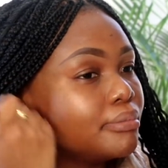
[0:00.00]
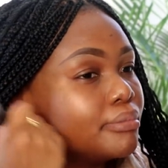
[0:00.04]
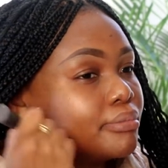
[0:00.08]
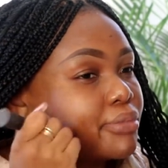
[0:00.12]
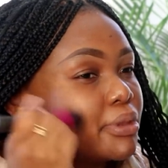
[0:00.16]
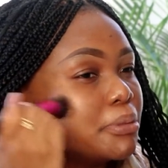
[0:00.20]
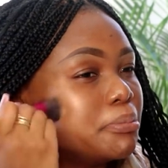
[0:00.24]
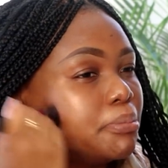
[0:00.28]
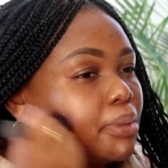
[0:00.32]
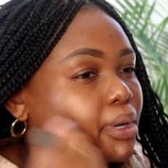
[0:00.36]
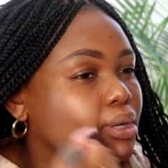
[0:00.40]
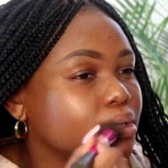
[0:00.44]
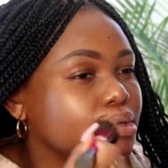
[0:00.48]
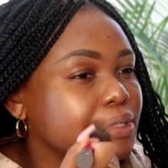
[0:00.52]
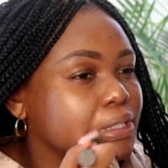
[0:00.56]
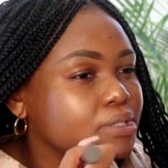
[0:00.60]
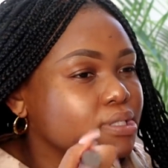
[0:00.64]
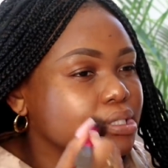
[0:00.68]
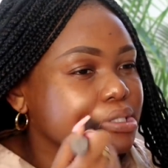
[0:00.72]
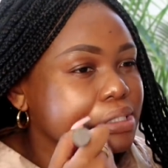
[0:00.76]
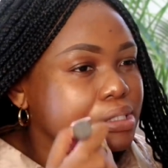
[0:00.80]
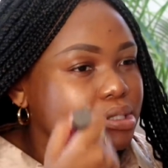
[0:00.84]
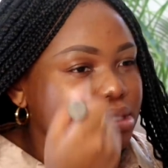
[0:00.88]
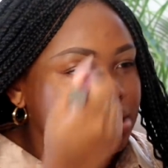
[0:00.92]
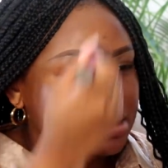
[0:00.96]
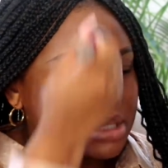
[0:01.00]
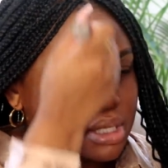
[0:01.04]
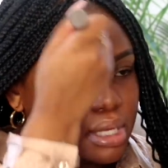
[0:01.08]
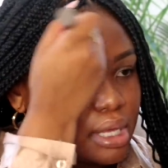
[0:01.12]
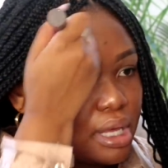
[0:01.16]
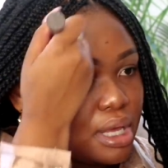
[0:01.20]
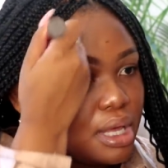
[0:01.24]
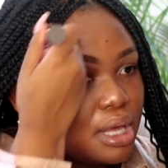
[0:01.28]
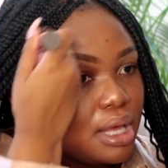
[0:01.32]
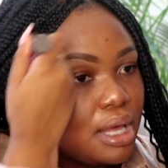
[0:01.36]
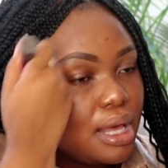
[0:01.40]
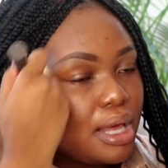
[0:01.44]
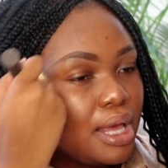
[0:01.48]
The bottle is
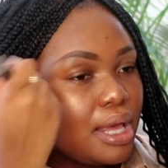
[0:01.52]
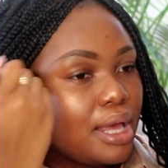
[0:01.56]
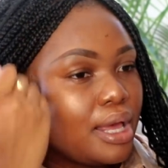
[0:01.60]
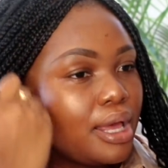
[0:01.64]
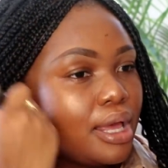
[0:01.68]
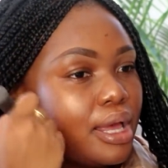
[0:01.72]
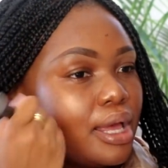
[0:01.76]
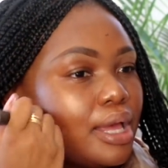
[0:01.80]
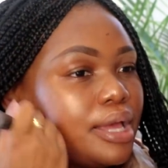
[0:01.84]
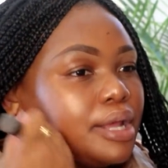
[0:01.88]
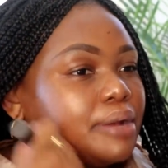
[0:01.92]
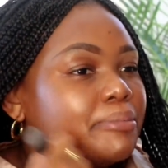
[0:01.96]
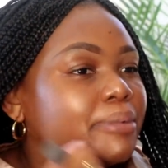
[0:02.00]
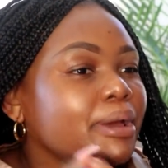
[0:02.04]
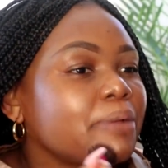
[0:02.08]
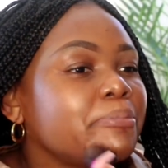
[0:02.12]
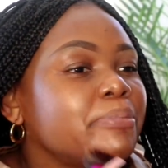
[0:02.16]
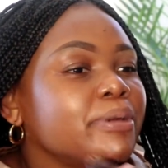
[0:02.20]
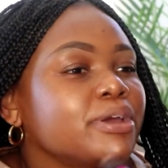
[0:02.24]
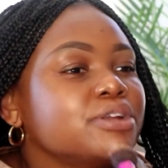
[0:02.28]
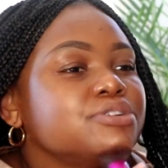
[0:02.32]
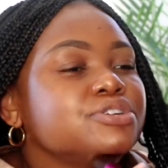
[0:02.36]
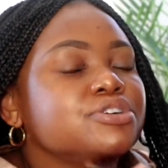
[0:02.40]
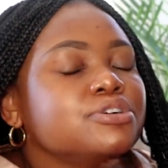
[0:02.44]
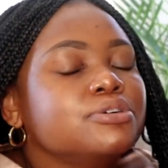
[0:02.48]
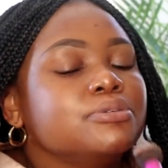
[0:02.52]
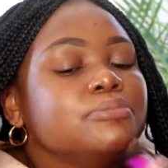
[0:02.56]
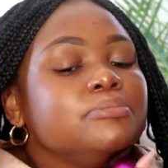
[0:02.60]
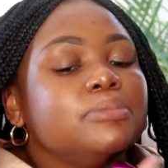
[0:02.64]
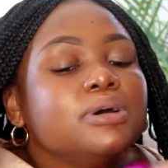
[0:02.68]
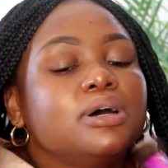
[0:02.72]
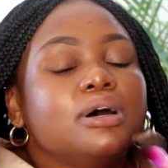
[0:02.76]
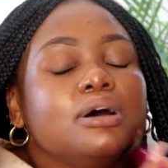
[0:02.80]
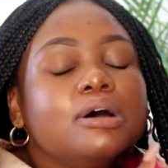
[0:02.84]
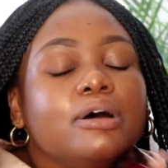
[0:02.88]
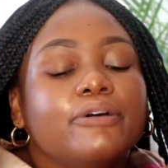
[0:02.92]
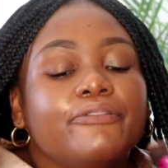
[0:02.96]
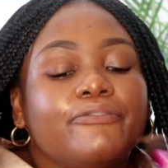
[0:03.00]
in my bedroom.
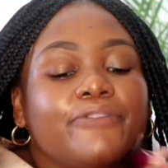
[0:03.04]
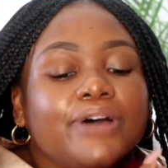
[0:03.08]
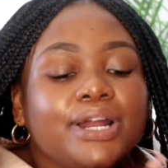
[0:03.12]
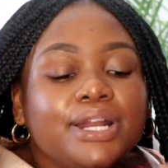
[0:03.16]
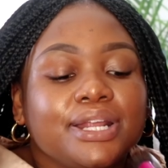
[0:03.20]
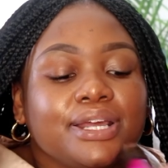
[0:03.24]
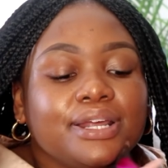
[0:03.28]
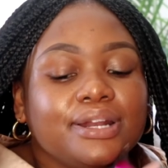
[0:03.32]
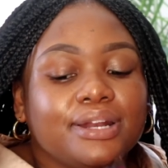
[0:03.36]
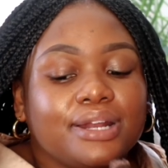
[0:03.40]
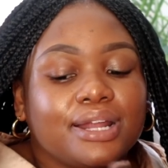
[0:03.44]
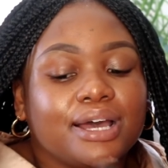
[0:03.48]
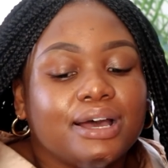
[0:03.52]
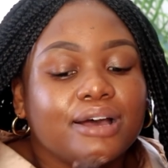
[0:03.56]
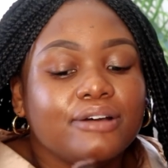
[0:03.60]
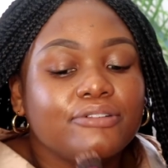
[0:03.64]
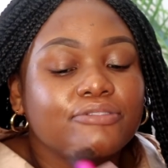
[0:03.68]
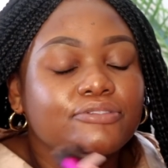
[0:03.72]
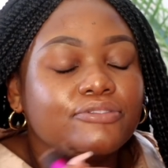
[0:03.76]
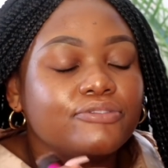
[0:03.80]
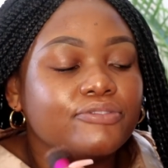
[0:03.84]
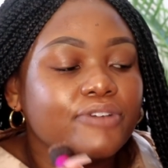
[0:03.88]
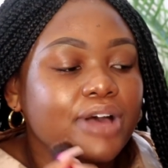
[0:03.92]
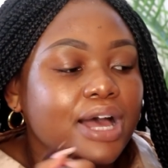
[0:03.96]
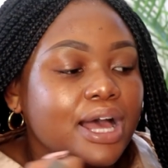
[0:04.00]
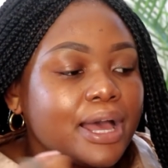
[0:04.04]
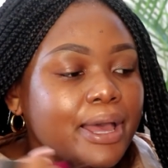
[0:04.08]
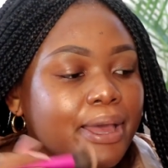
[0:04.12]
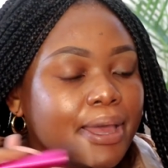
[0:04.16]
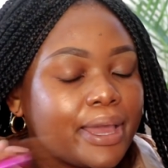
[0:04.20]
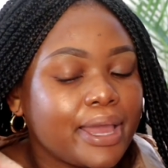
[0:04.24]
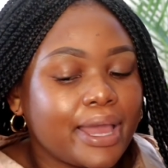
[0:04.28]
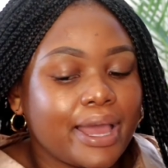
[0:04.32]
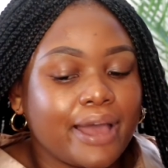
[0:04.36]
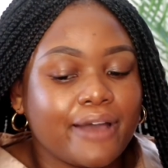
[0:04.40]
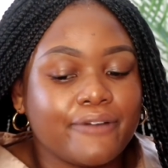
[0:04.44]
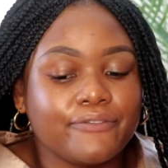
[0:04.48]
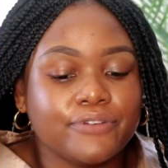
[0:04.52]
Funny enough, I
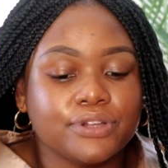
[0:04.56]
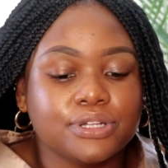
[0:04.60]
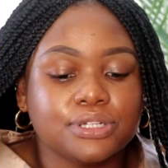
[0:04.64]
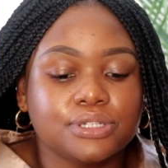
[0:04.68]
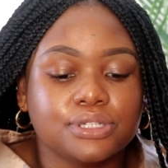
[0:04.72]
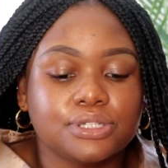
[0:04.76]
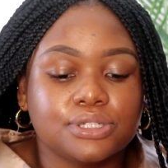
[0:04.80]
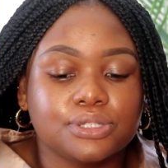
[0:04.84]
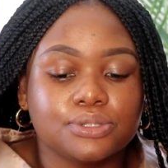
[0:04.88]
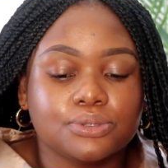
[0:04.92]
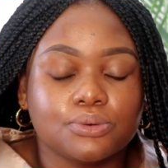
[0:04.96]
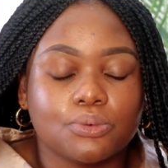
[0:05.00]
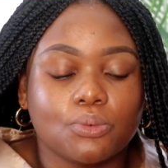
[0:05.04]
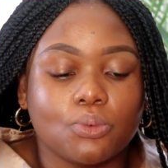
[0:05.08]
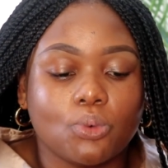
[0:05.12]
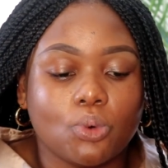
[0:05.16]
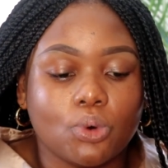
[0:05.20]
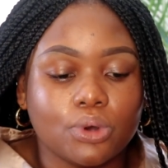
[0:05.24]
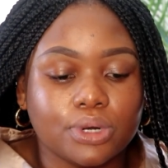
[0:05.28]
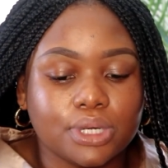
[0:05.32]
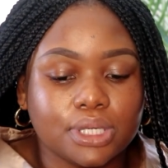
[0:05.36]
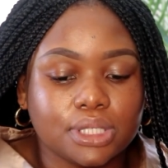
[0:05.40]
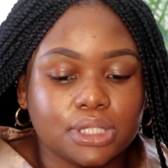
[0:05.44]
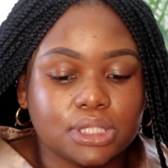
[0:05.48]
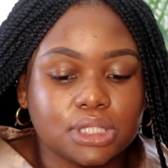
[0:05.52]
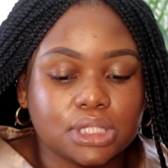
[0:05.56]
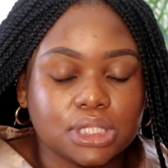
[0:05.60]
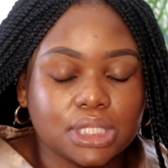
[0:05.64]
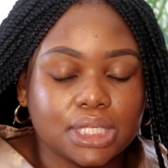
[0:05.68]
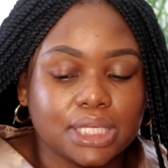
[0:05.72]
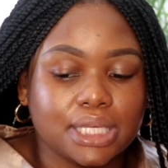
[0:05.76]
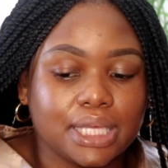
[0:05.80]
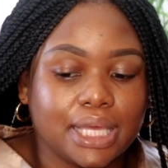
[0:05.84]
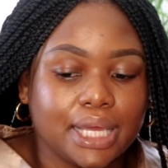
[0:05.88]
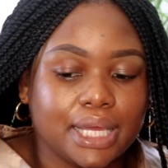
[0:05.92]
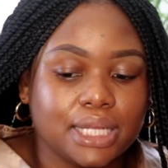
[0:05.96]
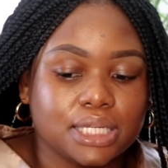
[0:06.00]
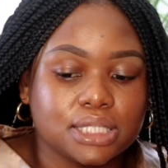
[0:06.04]
haven't worn it
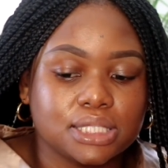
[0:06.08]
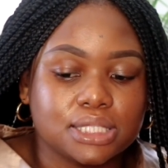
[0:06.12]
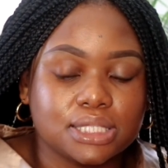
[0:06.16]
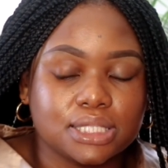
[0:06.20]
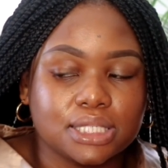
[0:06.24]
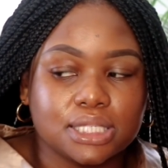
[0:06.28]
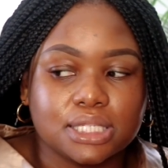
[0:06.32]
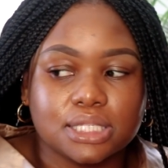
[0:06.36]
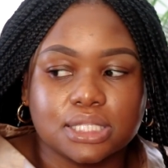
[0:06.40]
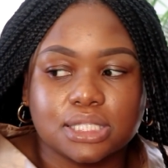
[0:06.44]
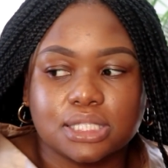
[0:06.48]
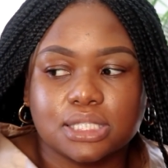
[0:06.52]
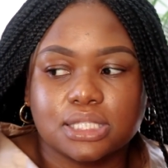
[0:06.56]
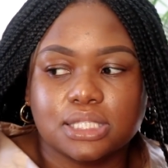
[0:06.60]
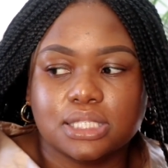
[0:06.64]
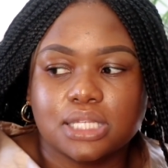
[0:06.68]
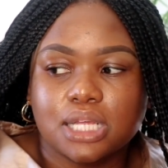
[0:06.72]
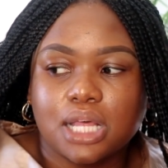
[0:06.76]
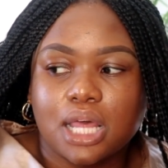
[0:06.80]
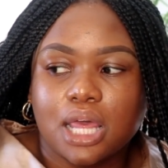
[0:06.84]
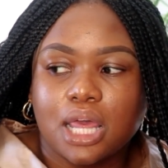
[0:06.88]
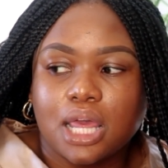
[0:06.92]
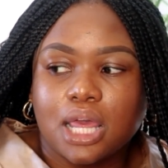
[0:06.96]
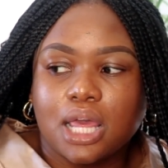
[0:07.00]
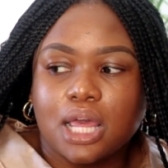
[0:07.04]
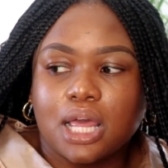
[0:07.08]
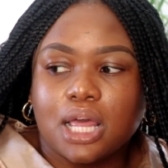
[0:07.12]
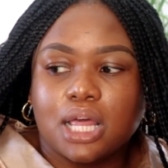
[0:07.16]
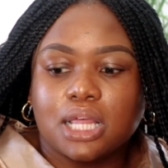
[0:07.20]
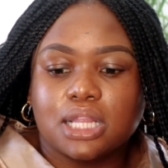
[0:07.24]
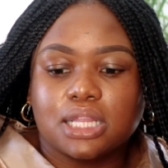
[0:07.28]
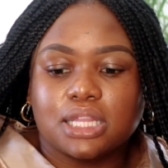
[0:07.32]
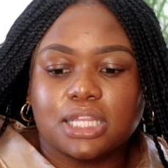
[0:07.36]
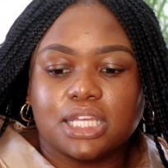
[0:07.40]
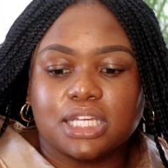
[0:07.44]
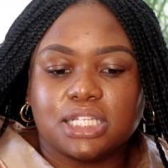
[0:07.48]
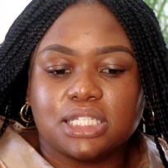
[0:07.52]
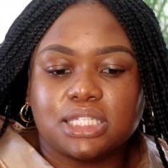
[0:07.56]
again since.
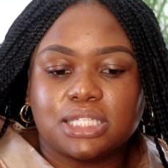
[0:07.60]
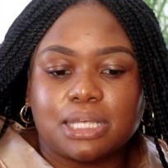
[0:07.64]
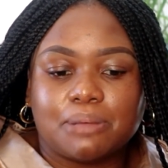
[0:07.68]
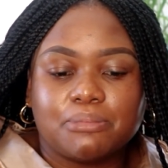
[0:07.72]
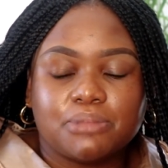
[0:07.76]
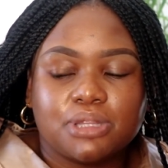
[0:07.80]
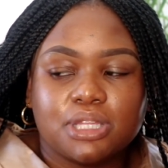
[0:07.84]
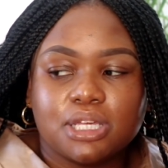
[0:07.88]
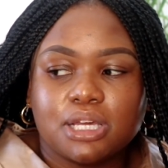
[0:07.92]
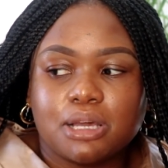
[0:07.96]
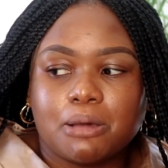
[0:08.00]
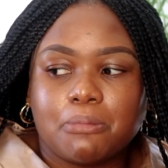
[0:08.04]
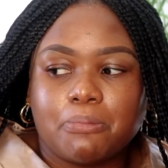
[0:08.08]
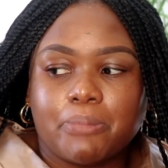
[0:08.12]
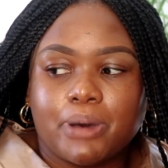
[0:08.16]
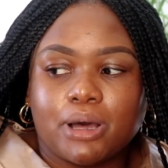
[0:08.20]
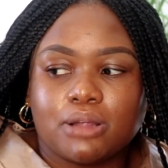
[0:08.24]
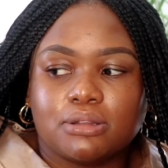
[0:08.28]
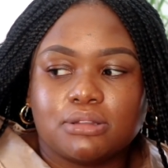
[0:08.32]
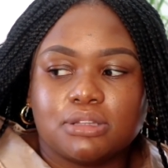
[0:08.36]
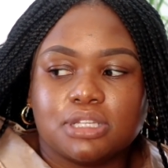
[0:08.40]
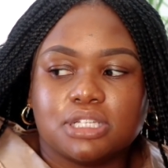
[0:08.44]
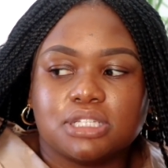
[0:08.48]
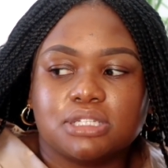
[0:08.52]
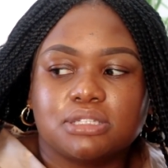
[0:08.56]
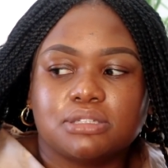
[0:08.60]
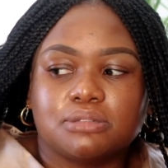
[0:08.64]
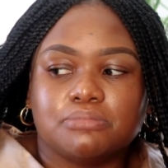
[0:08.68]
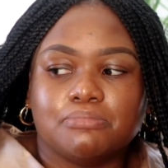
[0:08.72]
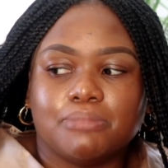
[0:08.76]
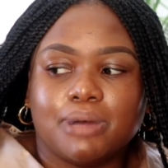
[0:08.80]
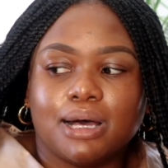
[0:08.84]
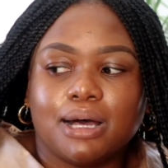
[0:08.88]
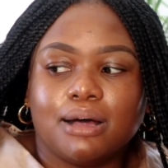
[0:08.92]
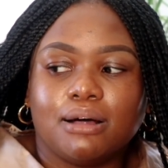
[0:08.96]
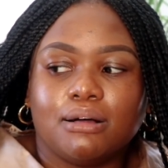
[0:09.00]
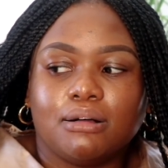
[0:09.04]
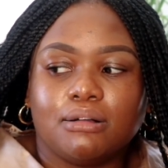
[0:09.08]
There's something about the
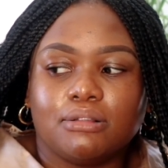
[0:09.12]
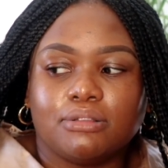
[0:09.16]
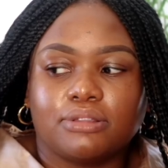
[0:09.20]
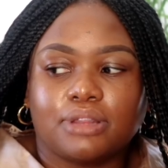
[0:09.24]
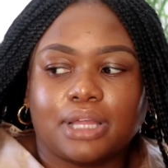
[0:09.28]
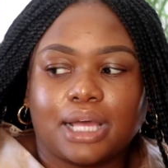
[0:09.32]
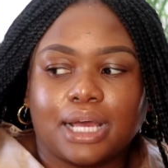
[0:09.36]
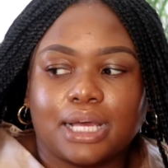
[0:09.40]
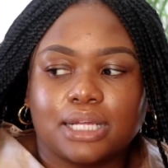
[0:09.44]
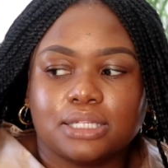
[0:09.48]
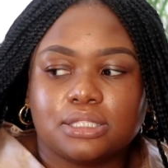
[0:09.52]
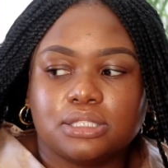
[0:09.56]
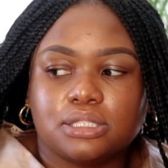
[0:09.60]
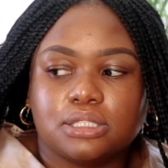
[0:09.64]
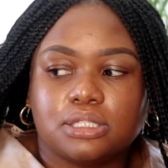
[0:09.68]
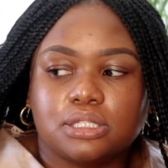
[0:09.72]
smell that